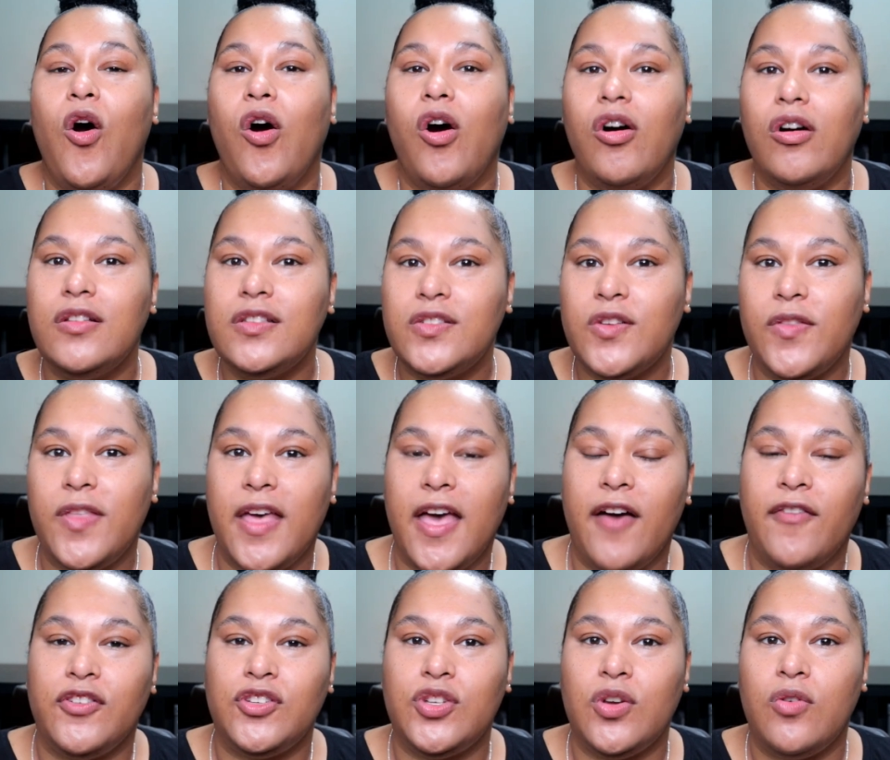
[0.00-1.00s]
Also, they
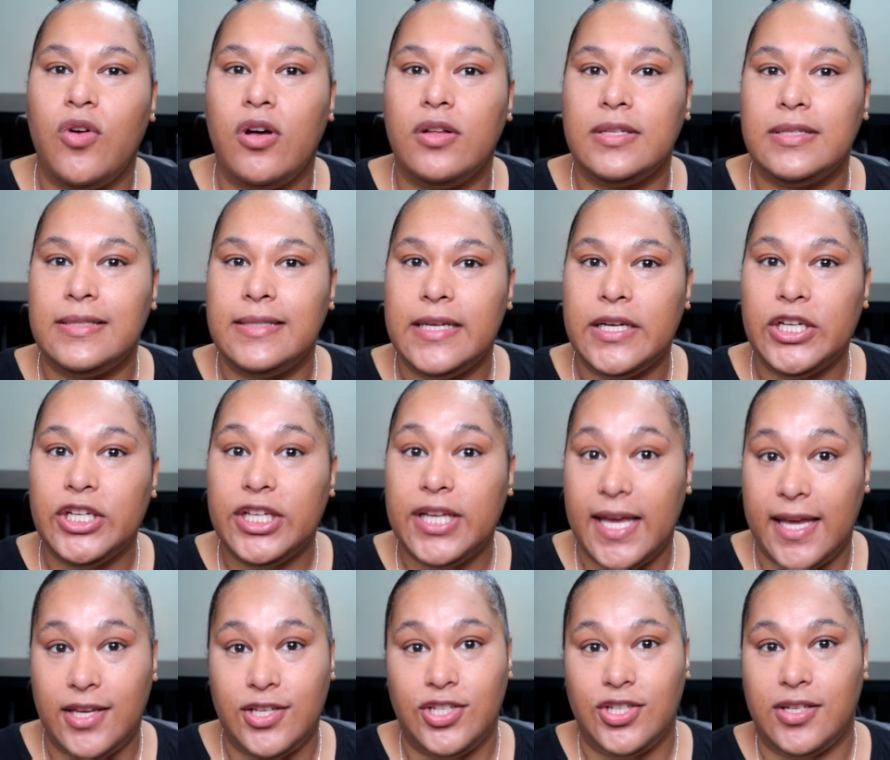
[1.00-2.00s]
have a show called
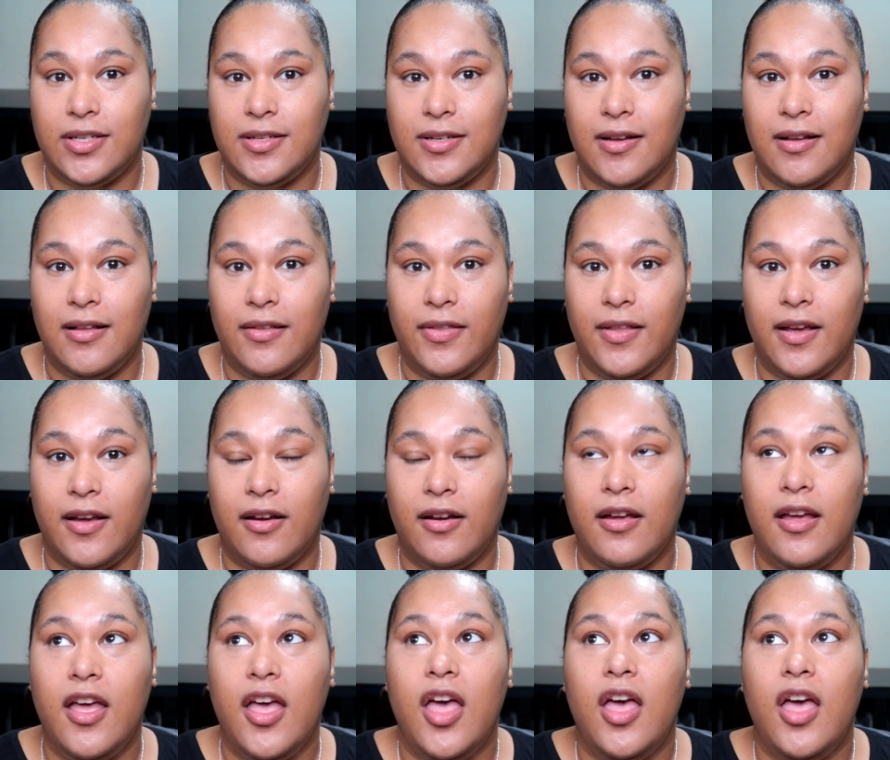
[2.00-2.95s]
Interrogation on there.